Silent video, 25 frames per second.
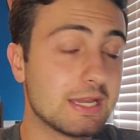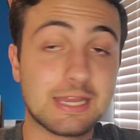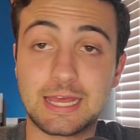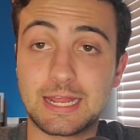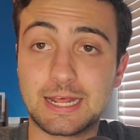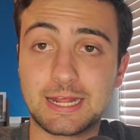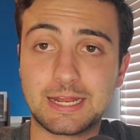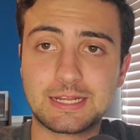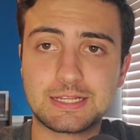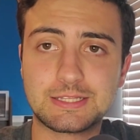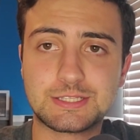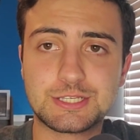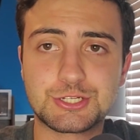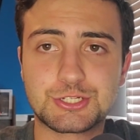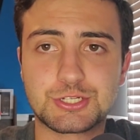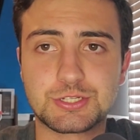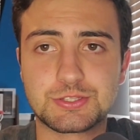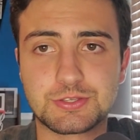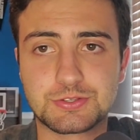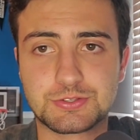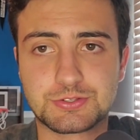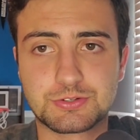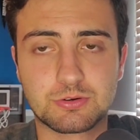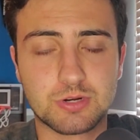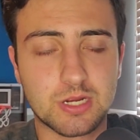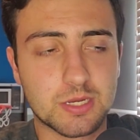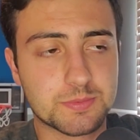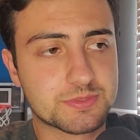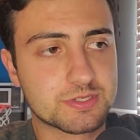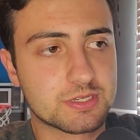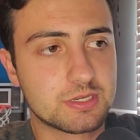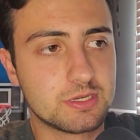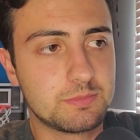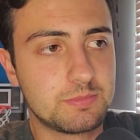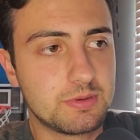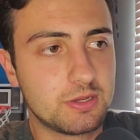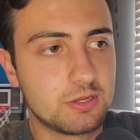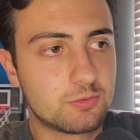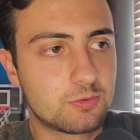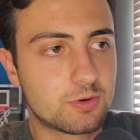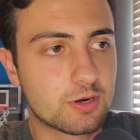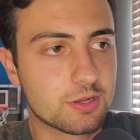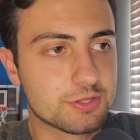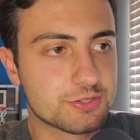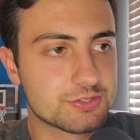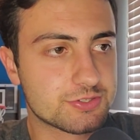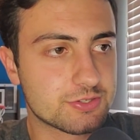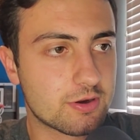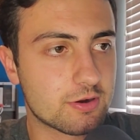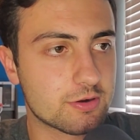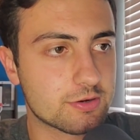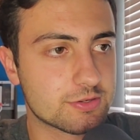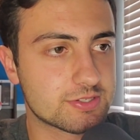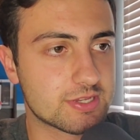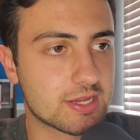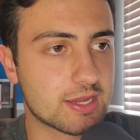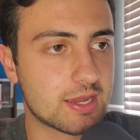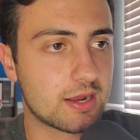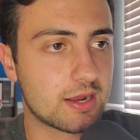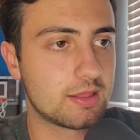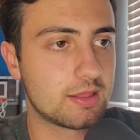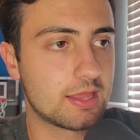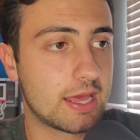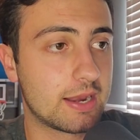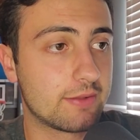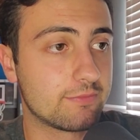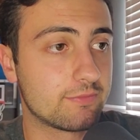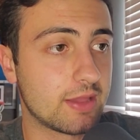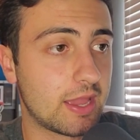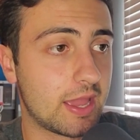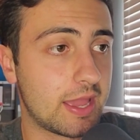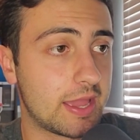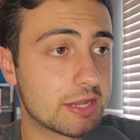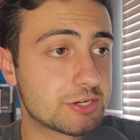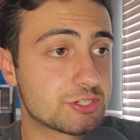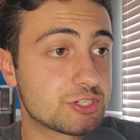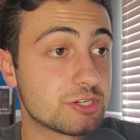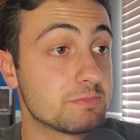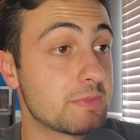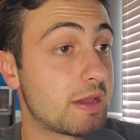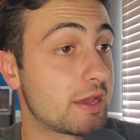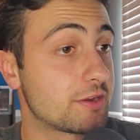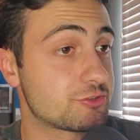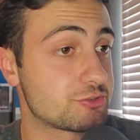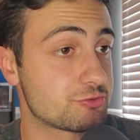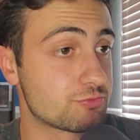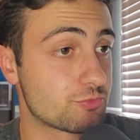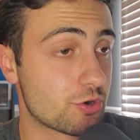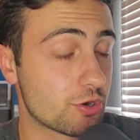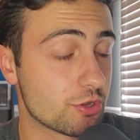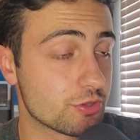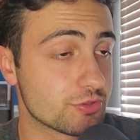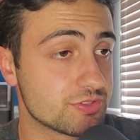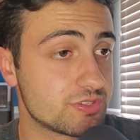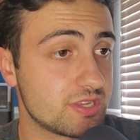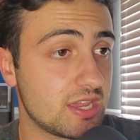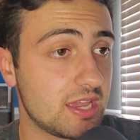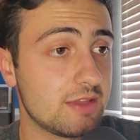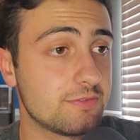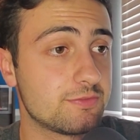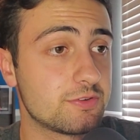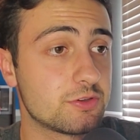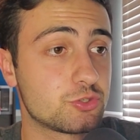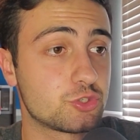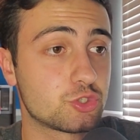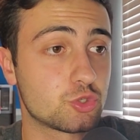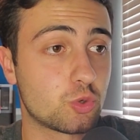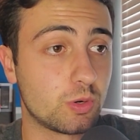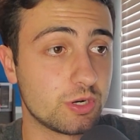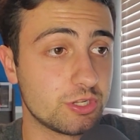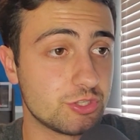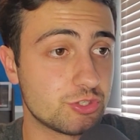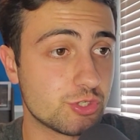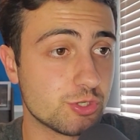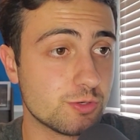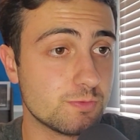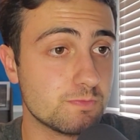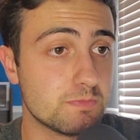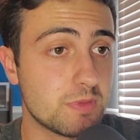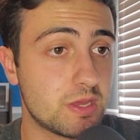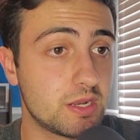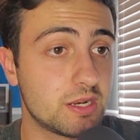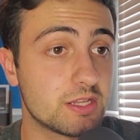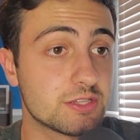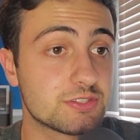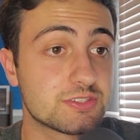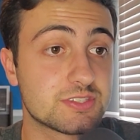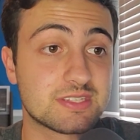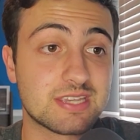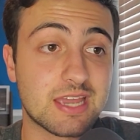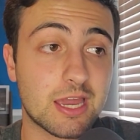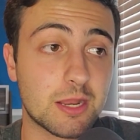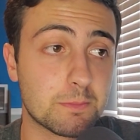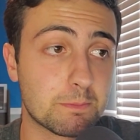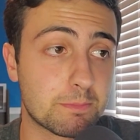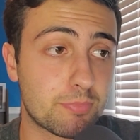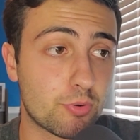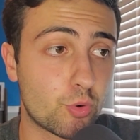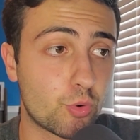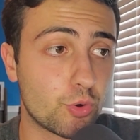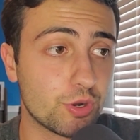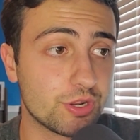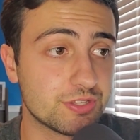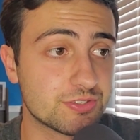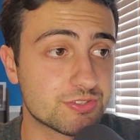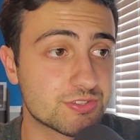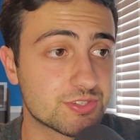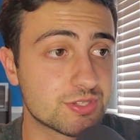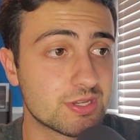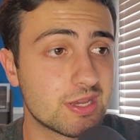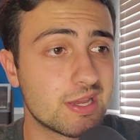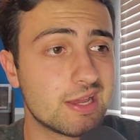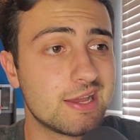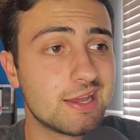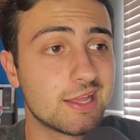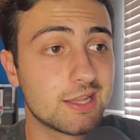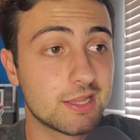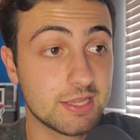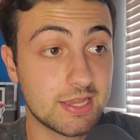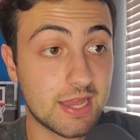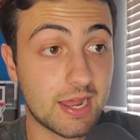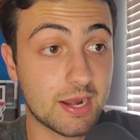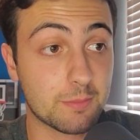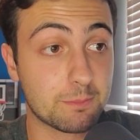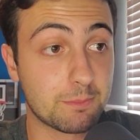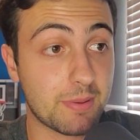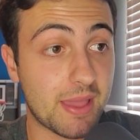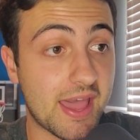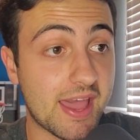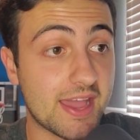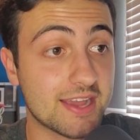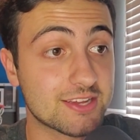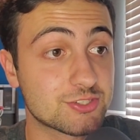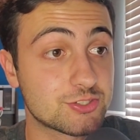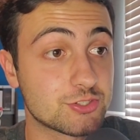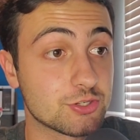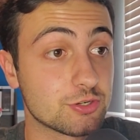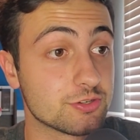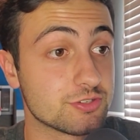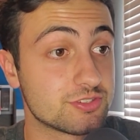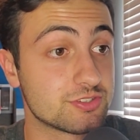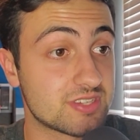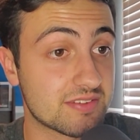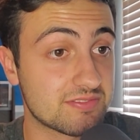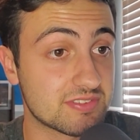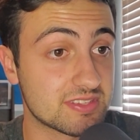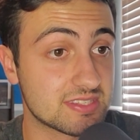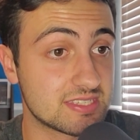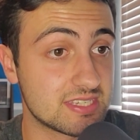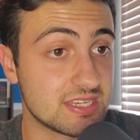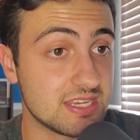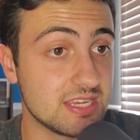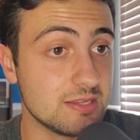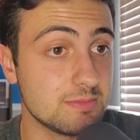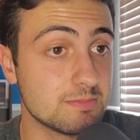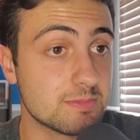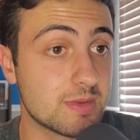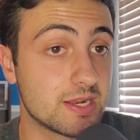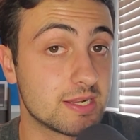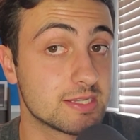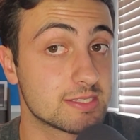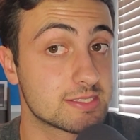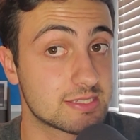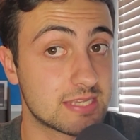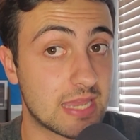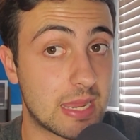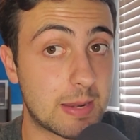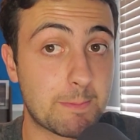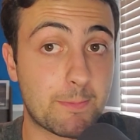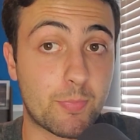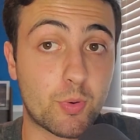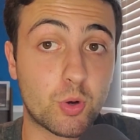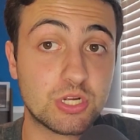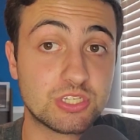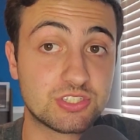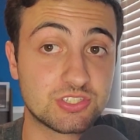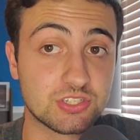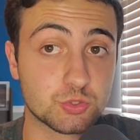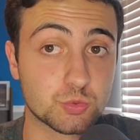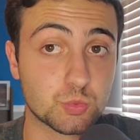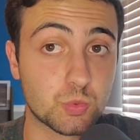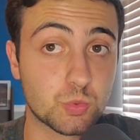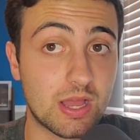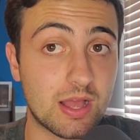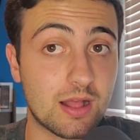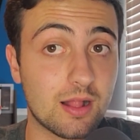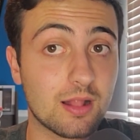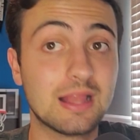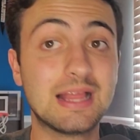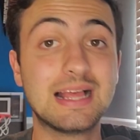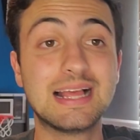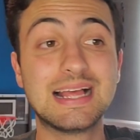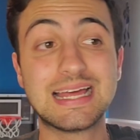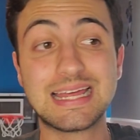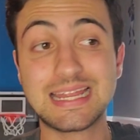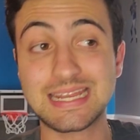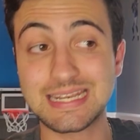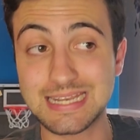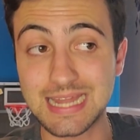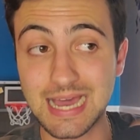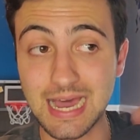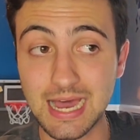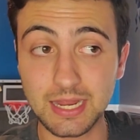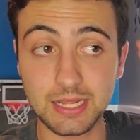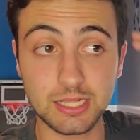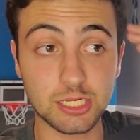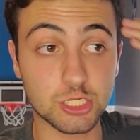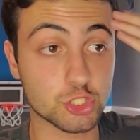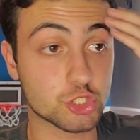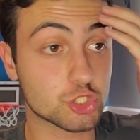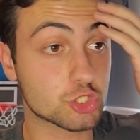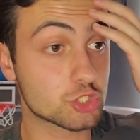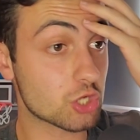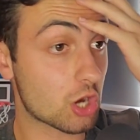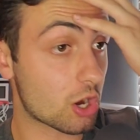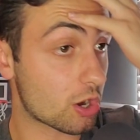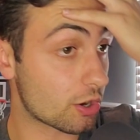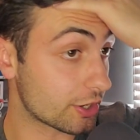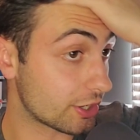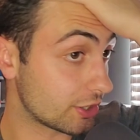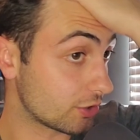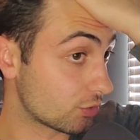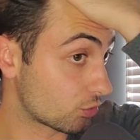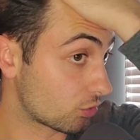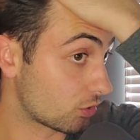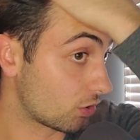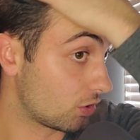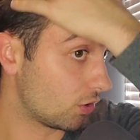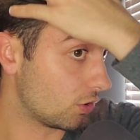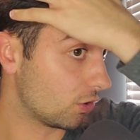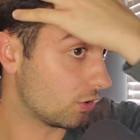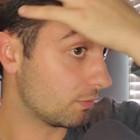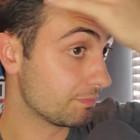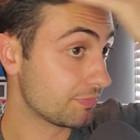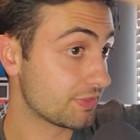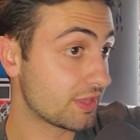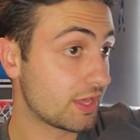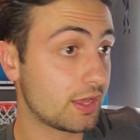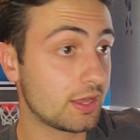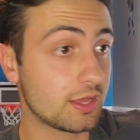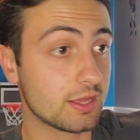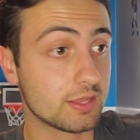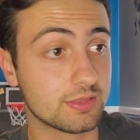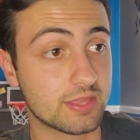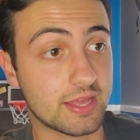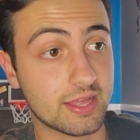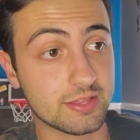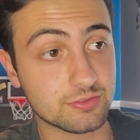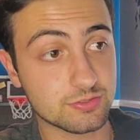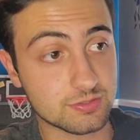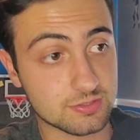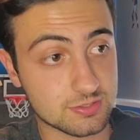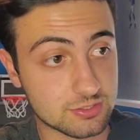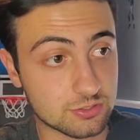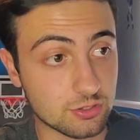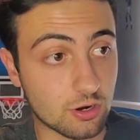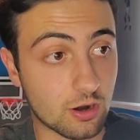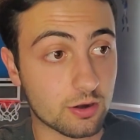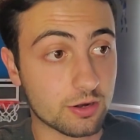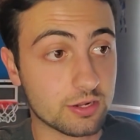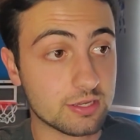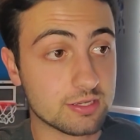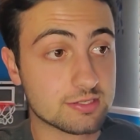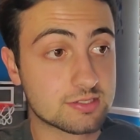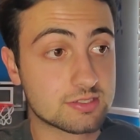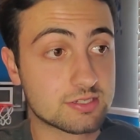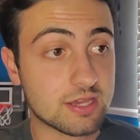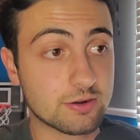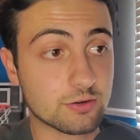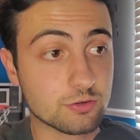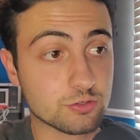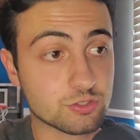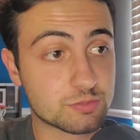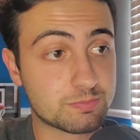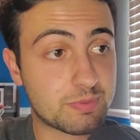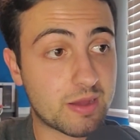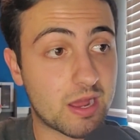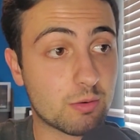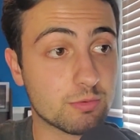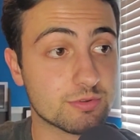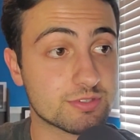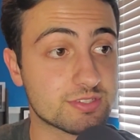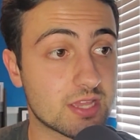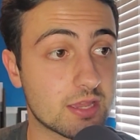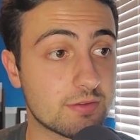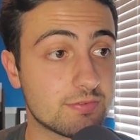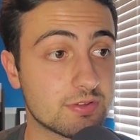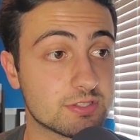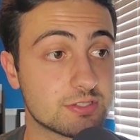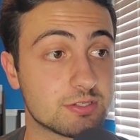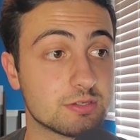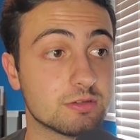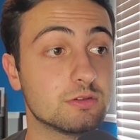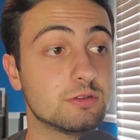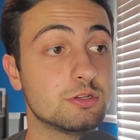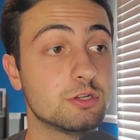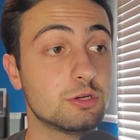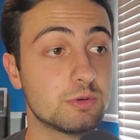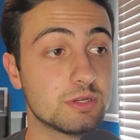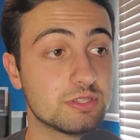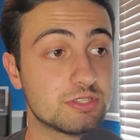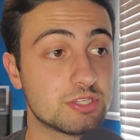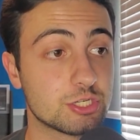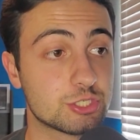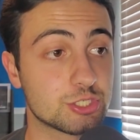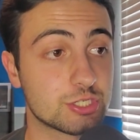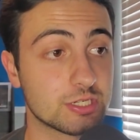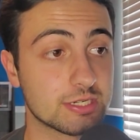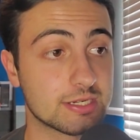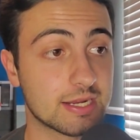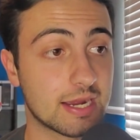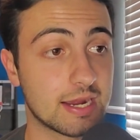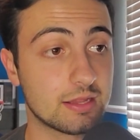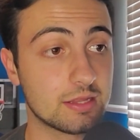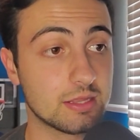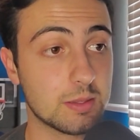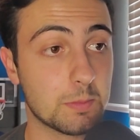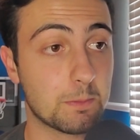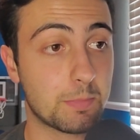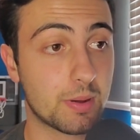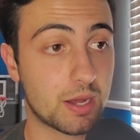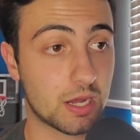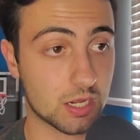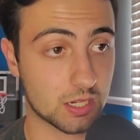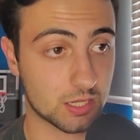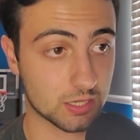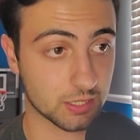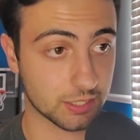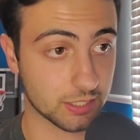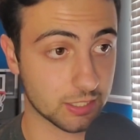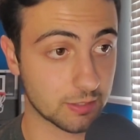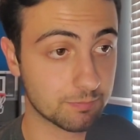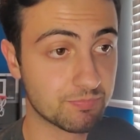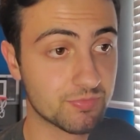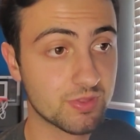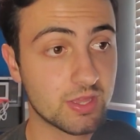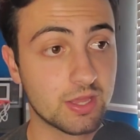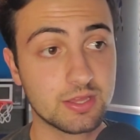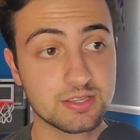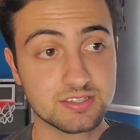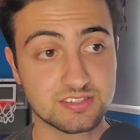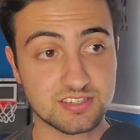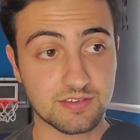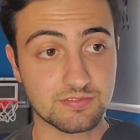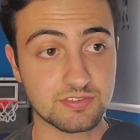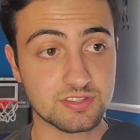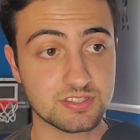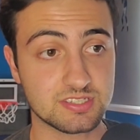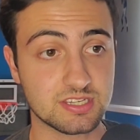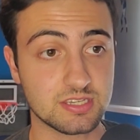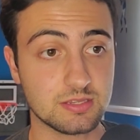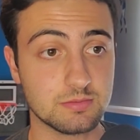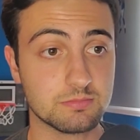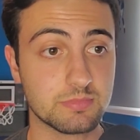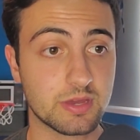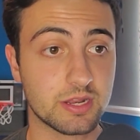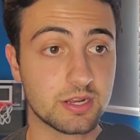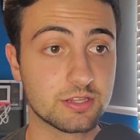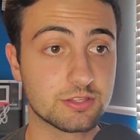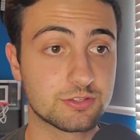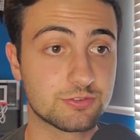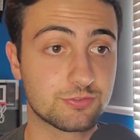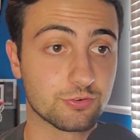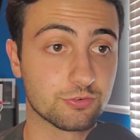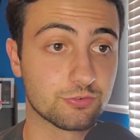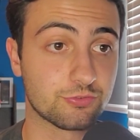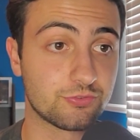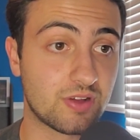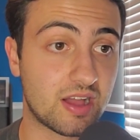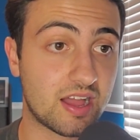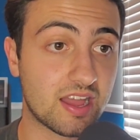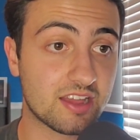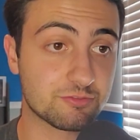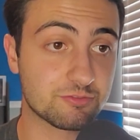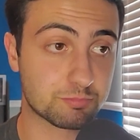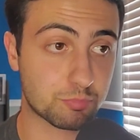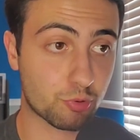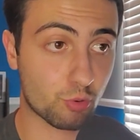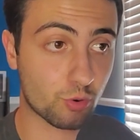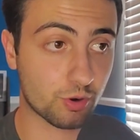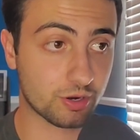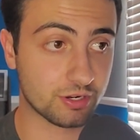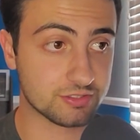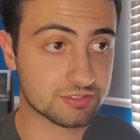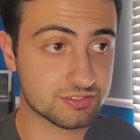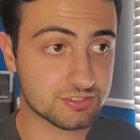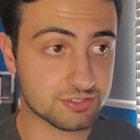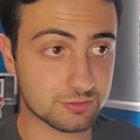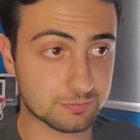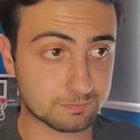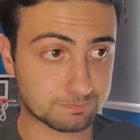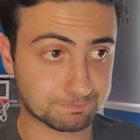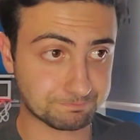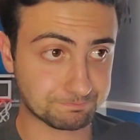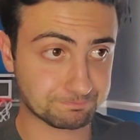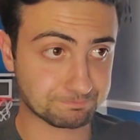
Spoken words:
And in addition to Skorupski being one of the starters that lot of action, Madison Royal Davis, 22 minutes, 10 points. Liana Baxter, 17 minutes, 10 points as well. Not in a starting role. That starting center spot was given to new addition Kylie Buckley, 17 minutes for 5 points.